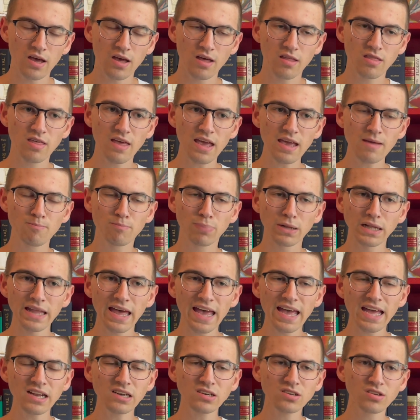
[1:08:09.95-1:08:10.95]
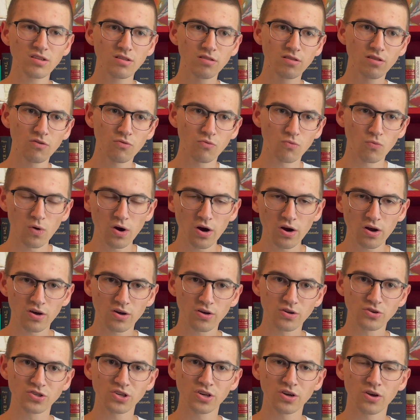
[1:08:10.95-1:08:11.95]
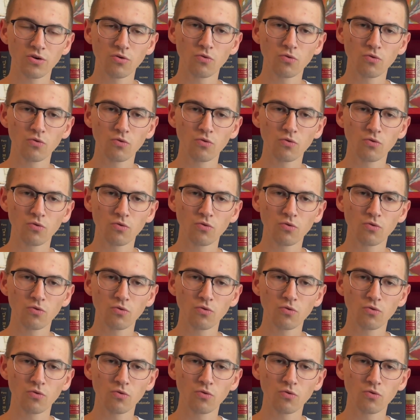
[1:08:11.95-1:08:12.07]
they blend the world